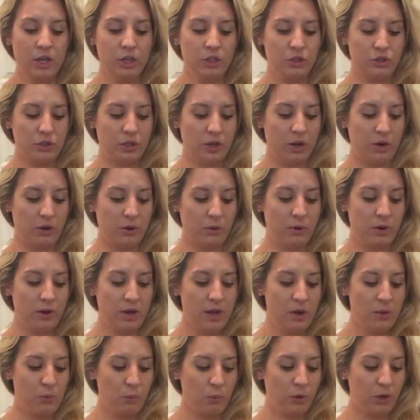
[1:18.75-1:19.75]
So,
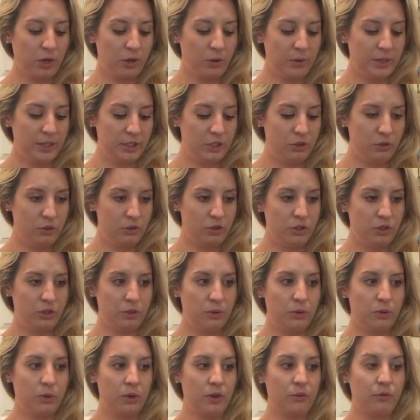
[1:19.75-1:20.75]
we're going to
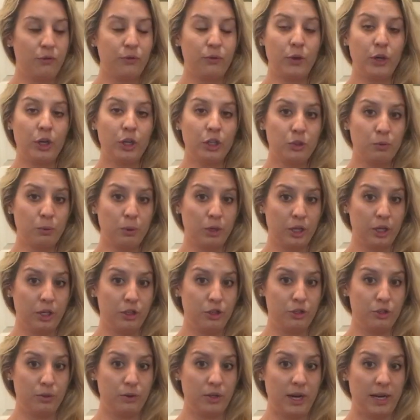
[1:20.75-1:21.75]
do, first we're
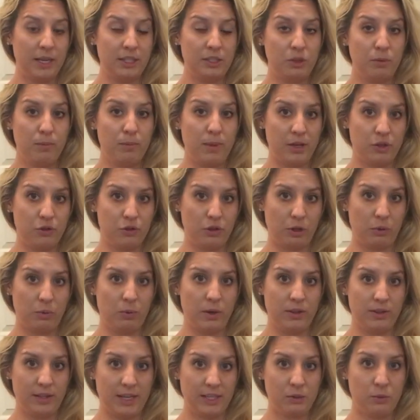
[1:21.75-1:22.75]
gonna do an isometric
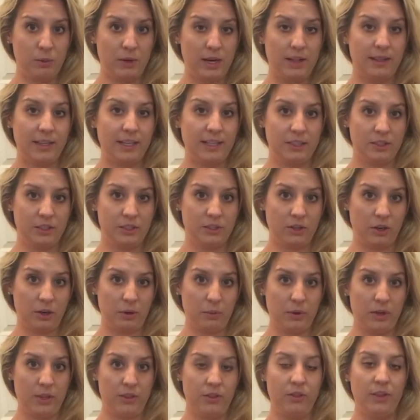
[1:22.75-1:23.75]
one. That's what I like to
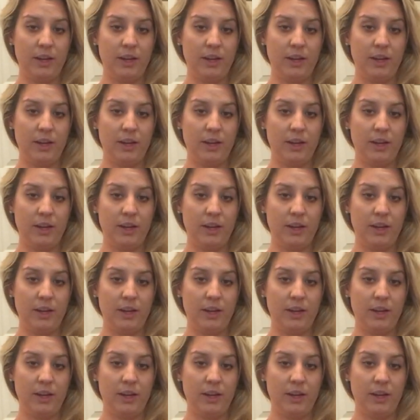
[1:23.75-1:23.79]
start with.